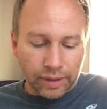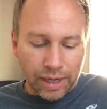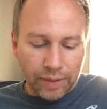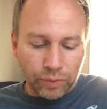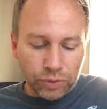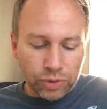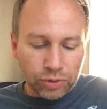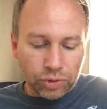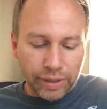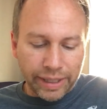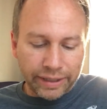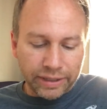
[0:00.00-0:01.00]
I will do
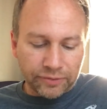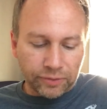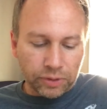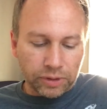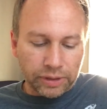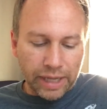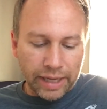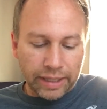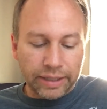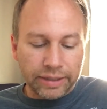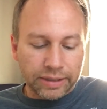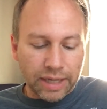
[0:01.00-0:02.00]
trades for
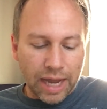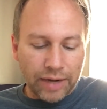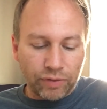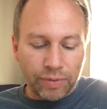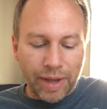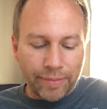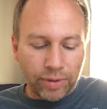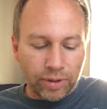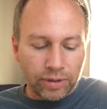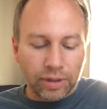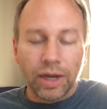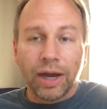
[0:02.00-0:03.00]
Yankees, and
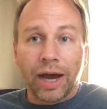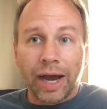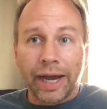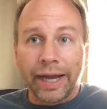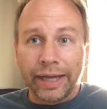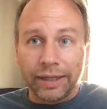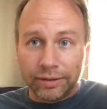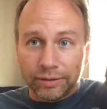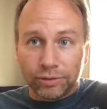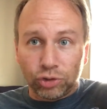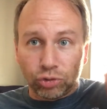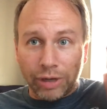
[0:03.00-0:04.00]
remember, I
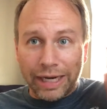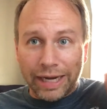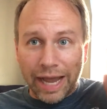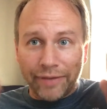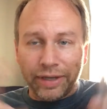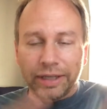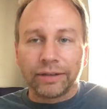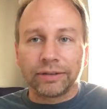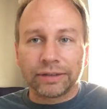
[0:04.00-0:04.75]
trade heavy.